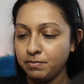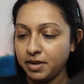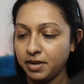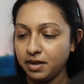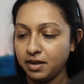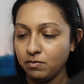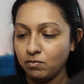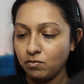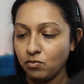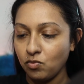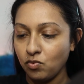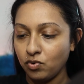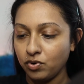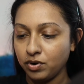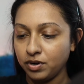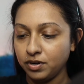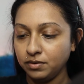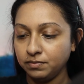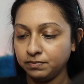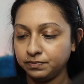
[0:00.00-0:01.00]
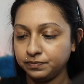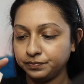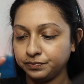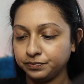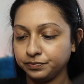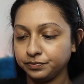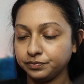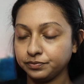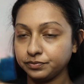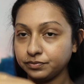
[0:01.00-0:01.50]
bit more
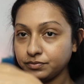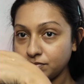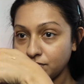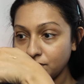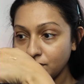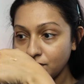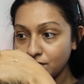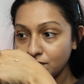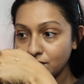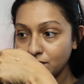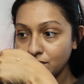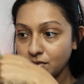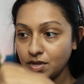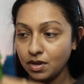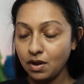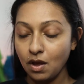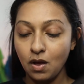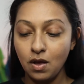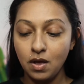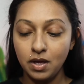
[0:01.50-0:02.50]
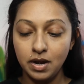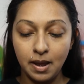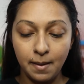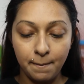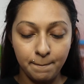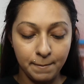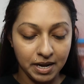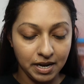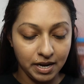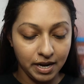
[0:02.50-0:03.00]
on
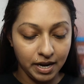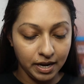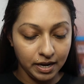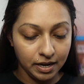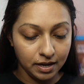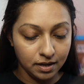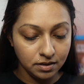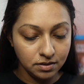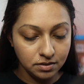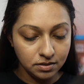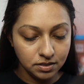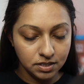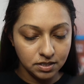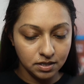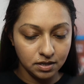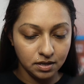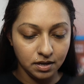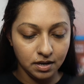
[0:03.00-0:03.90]
my hand.